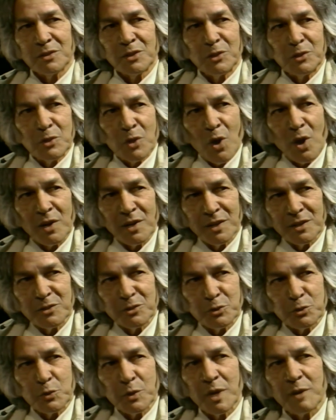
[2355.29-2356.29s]
knowledge,
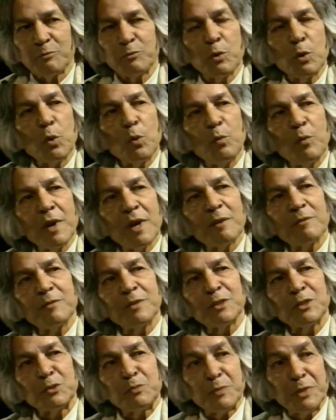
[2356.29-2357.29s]
you have no way of
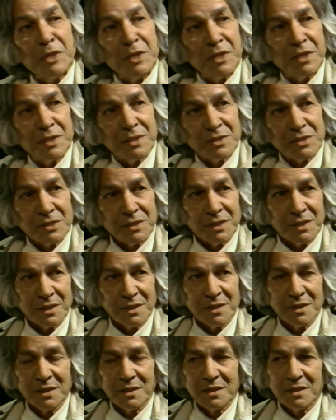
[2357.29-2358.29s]
experiencing
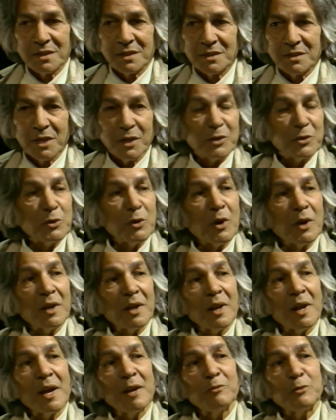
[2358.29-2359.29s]
that you are
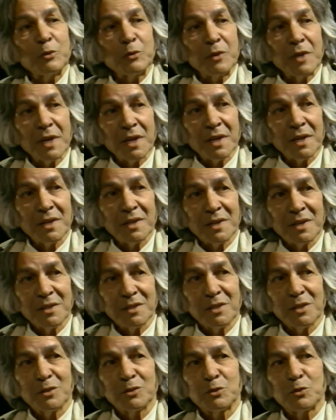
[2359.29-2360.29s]
alive today,
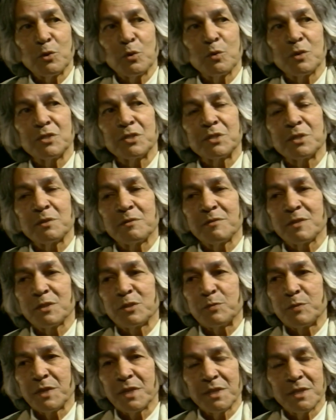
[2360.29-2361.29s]
and there is no question of
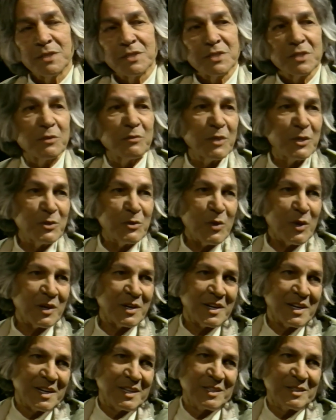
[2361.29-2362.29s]
experiencing when you are
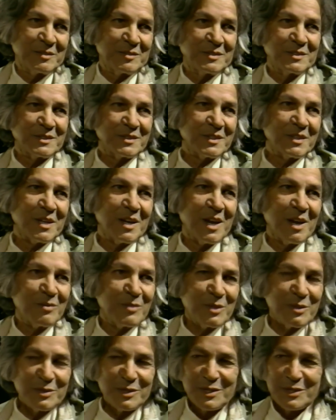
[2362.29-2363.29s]
dead. I'm
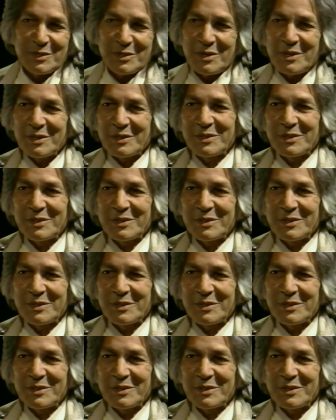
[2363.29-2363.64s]
giving the talk.